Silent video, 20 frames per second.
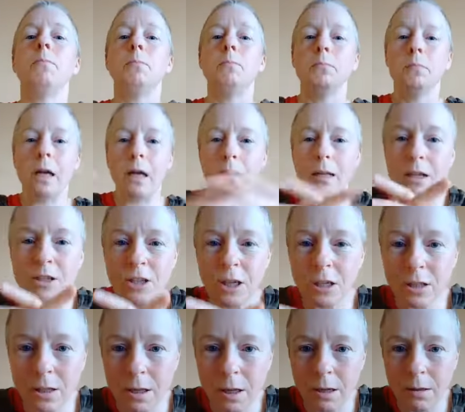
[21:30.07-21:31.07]
And they
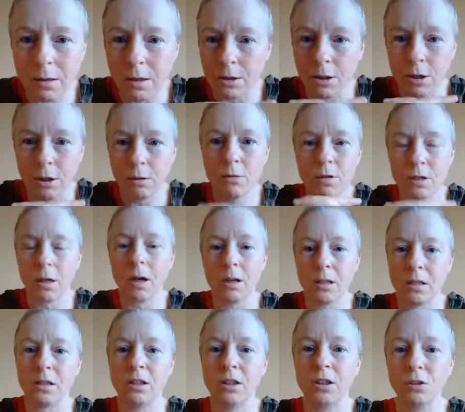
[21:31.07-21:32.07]
just, the two
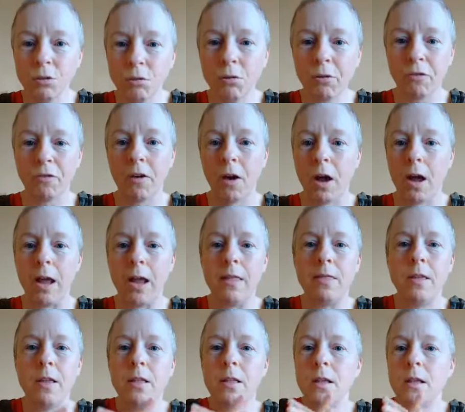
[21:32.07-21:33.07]
sides unify
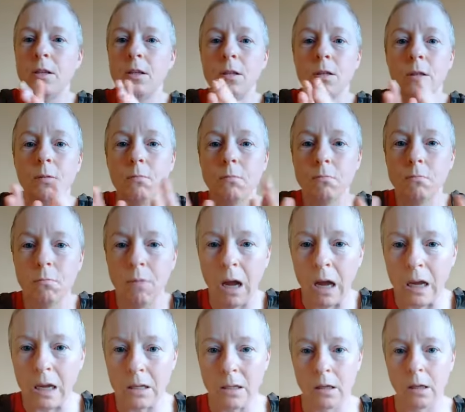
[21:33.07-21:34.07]
and then there's this
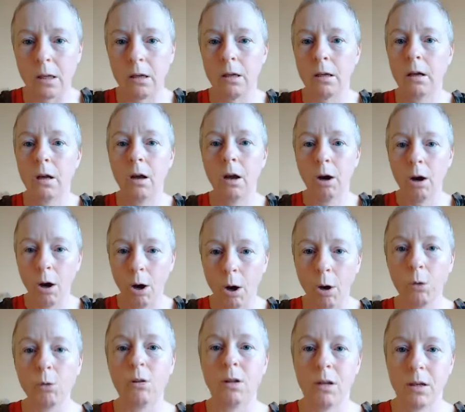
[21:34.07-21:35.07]
amazing
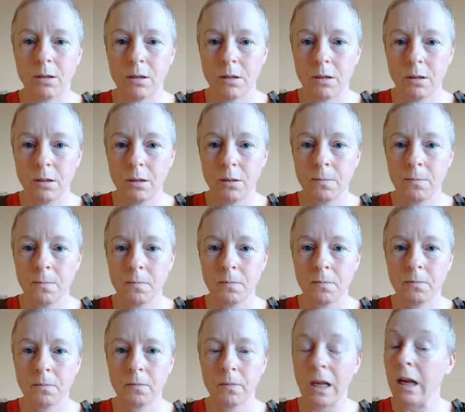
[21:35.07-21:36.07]
wholeness.
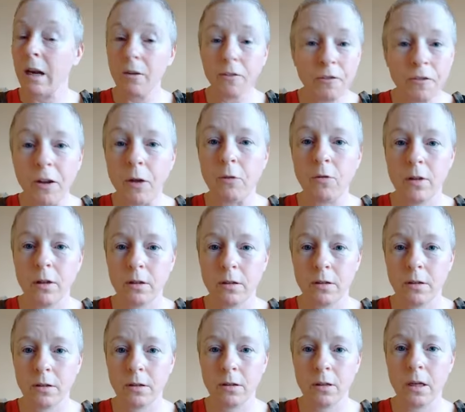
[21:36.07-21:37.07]
And I felt
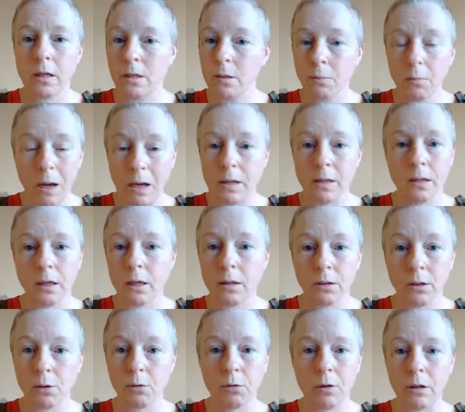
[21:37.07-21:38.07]
this. It's amazing.
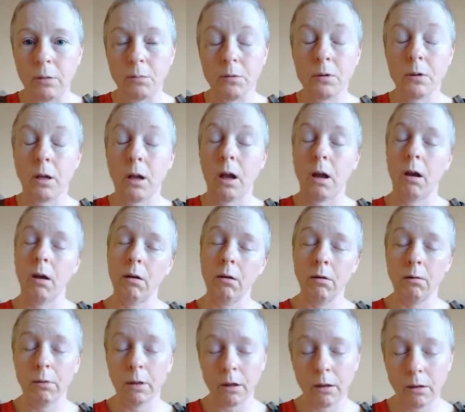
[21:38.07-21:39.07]
It's incredible stuff. Oh
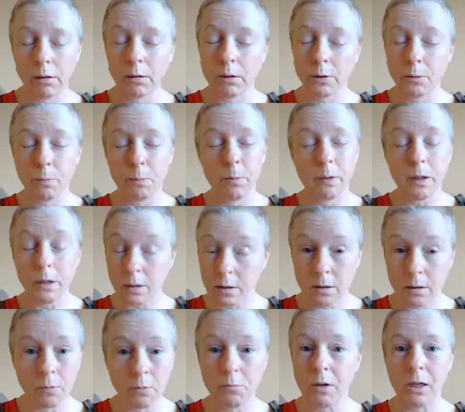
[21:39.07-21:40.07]
my God, it's
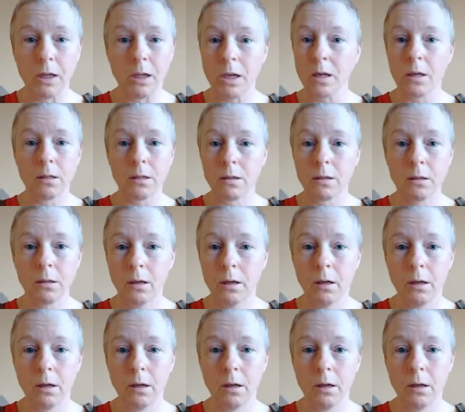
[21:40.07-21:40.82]
bliss. It really is.